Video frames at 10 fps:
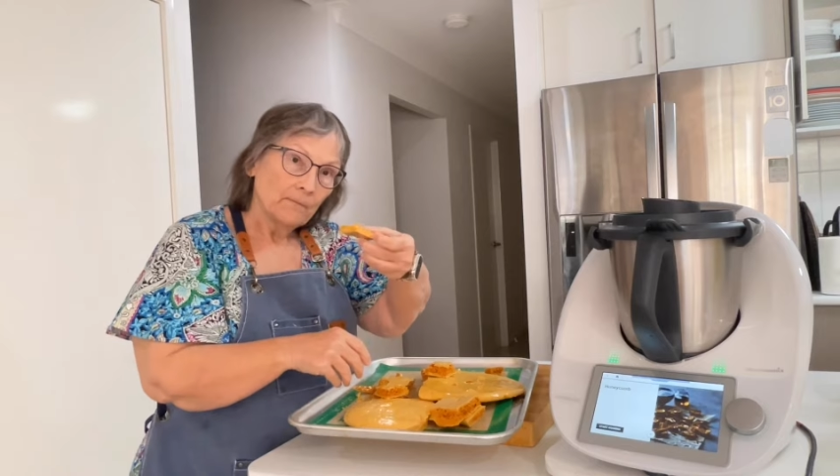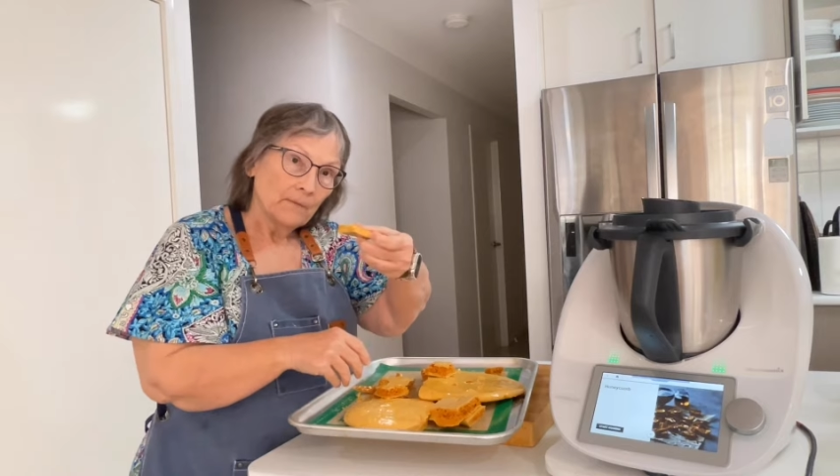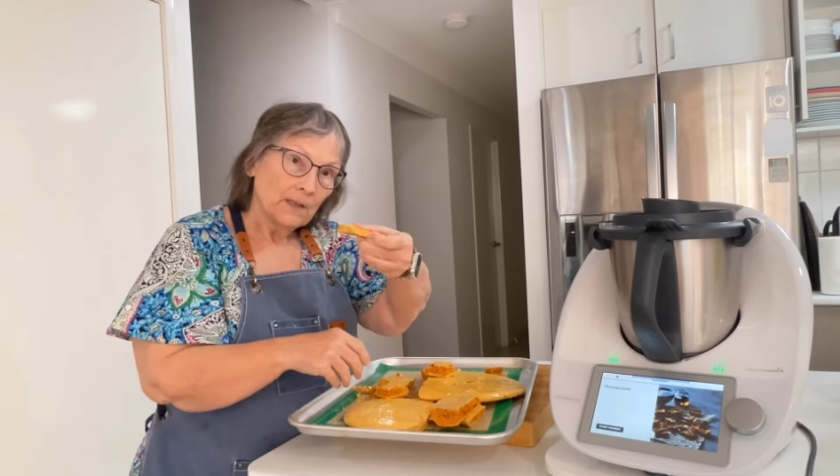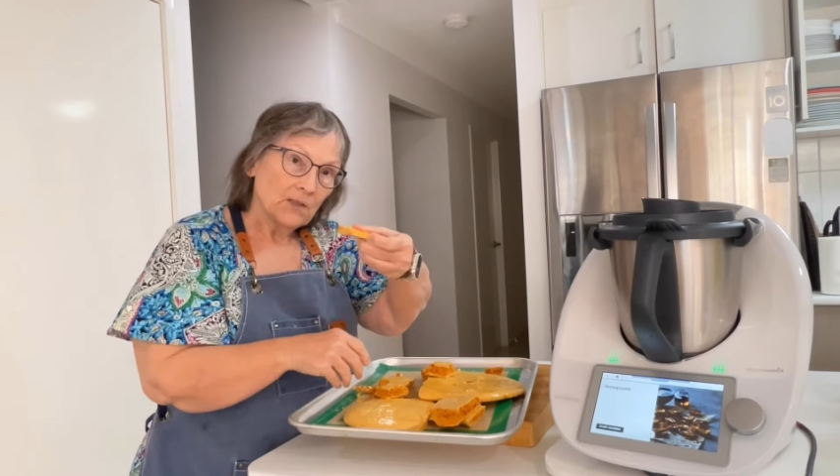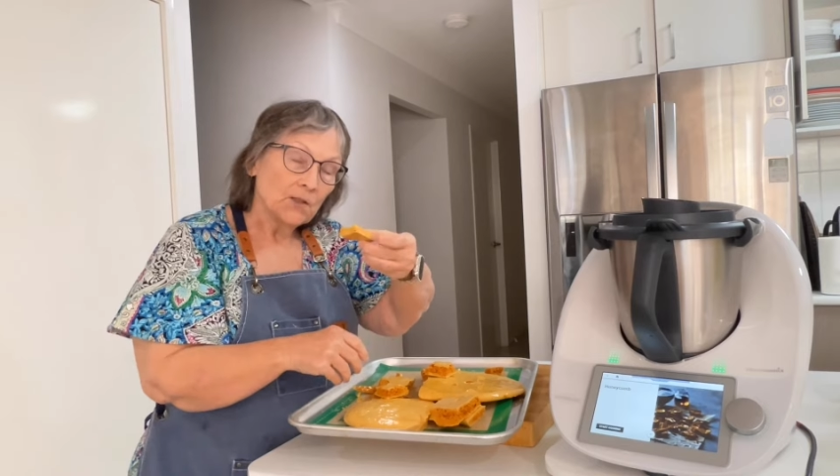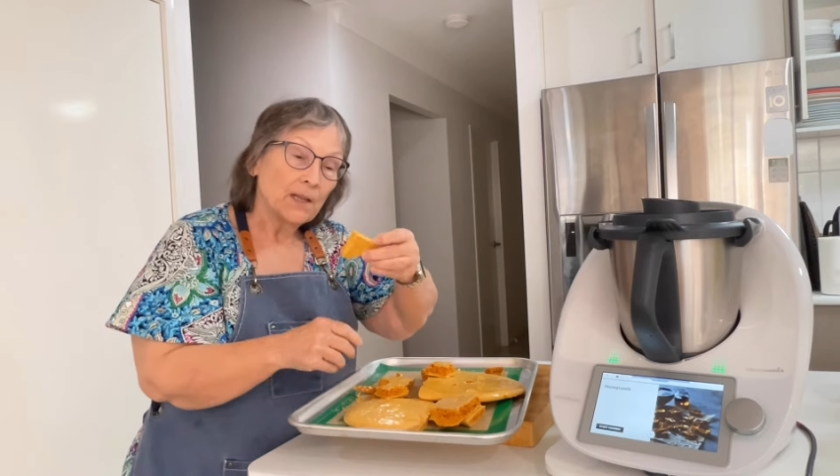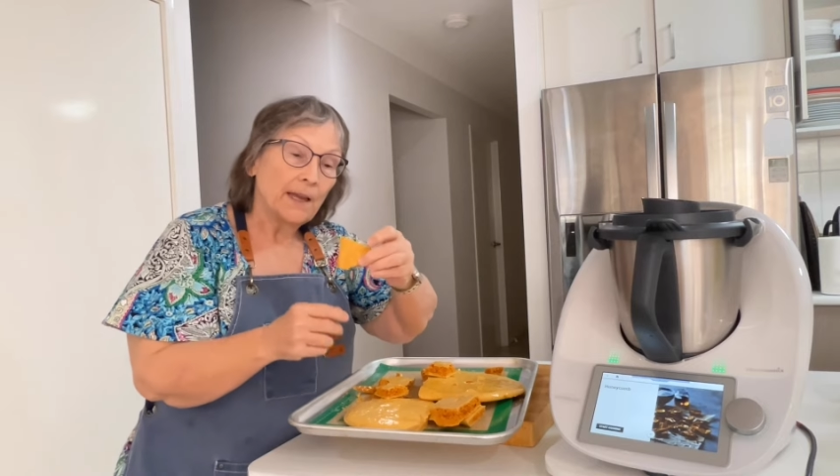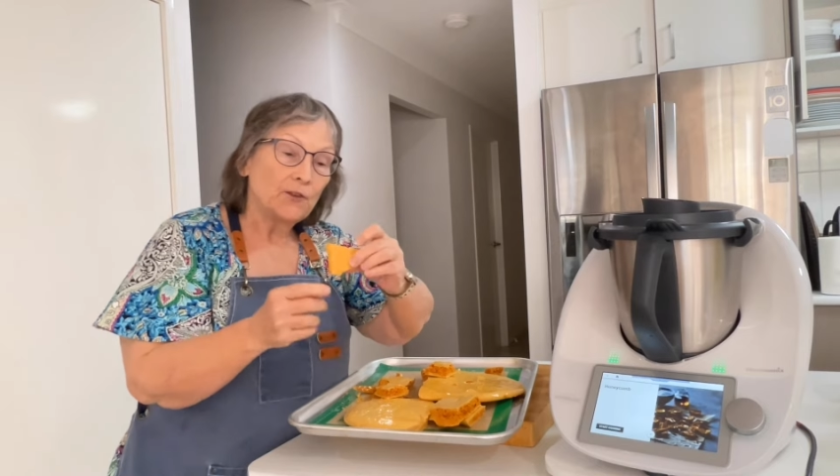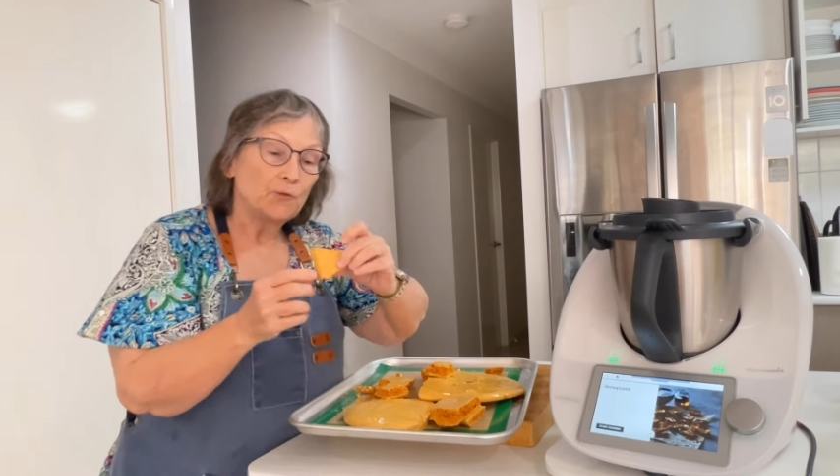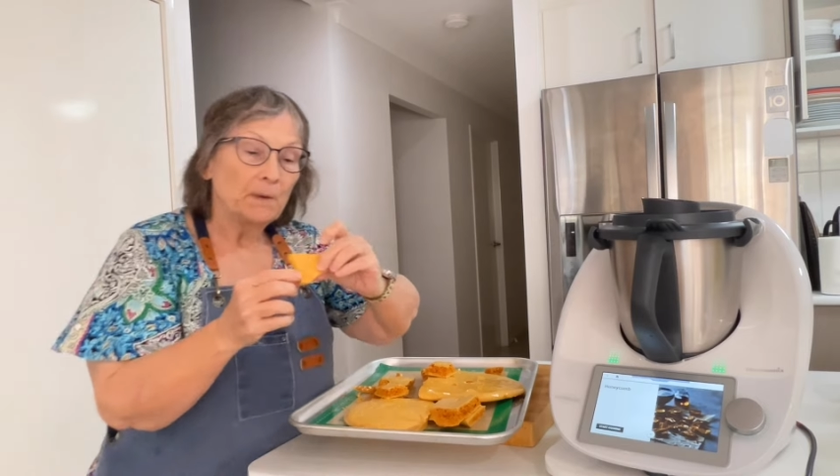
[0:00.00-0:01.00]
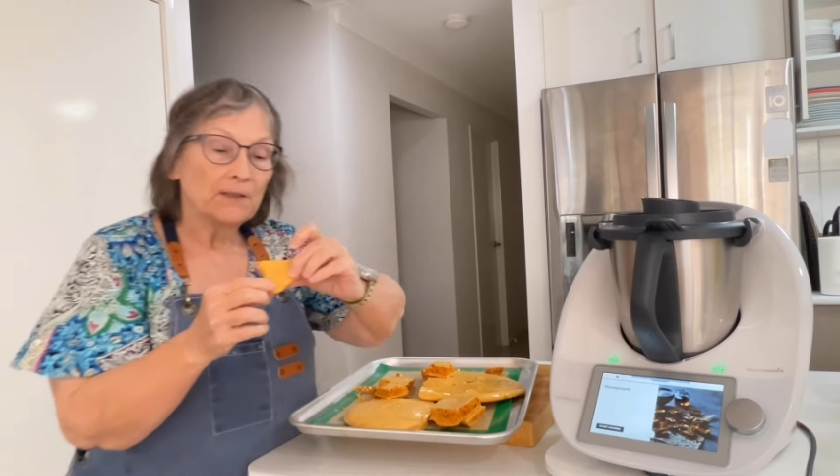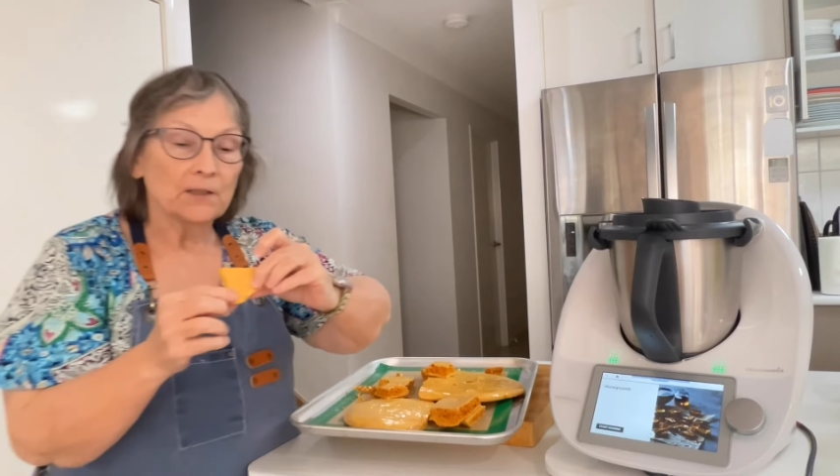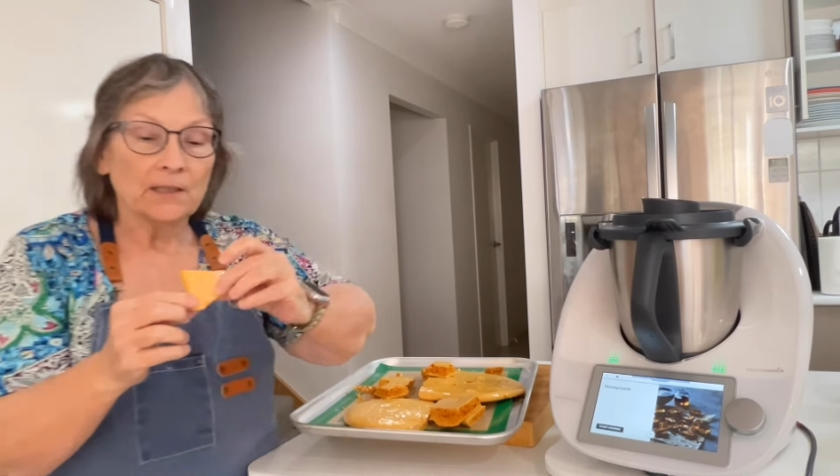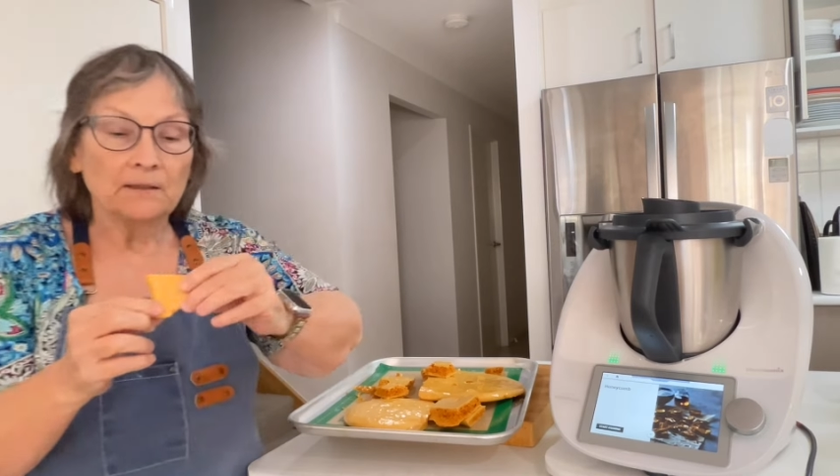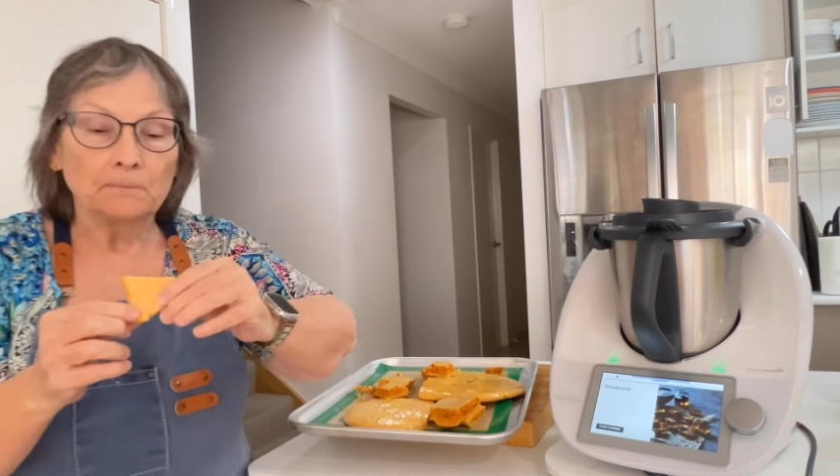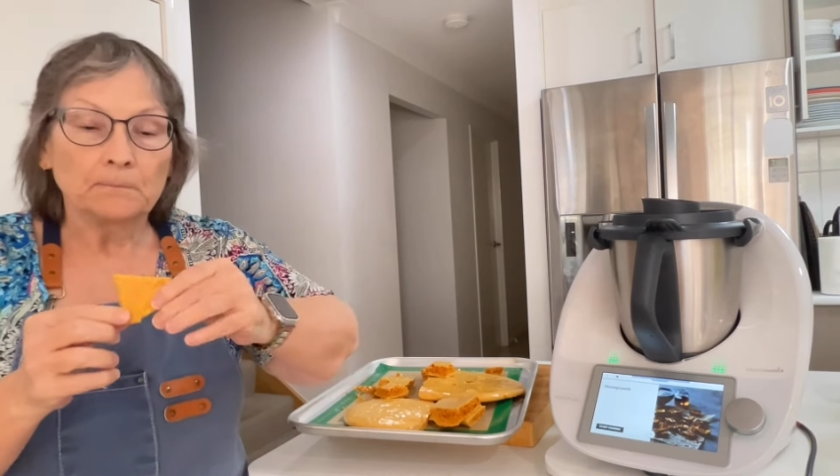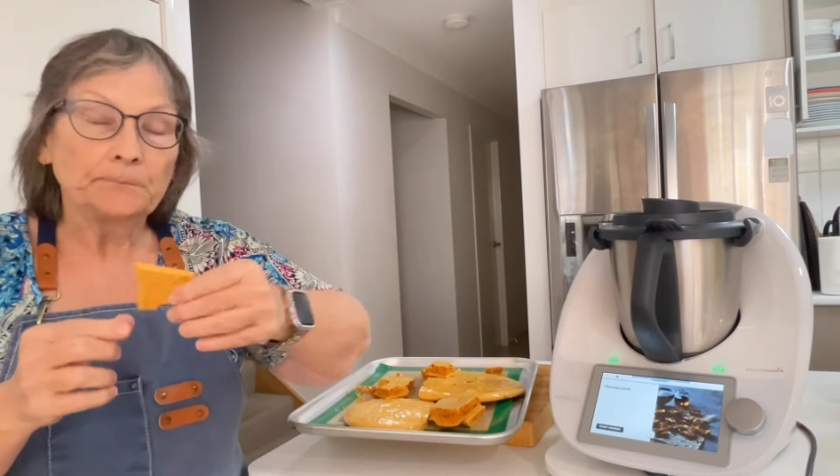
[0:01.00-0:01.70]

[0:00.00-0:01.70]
This is the edge bits that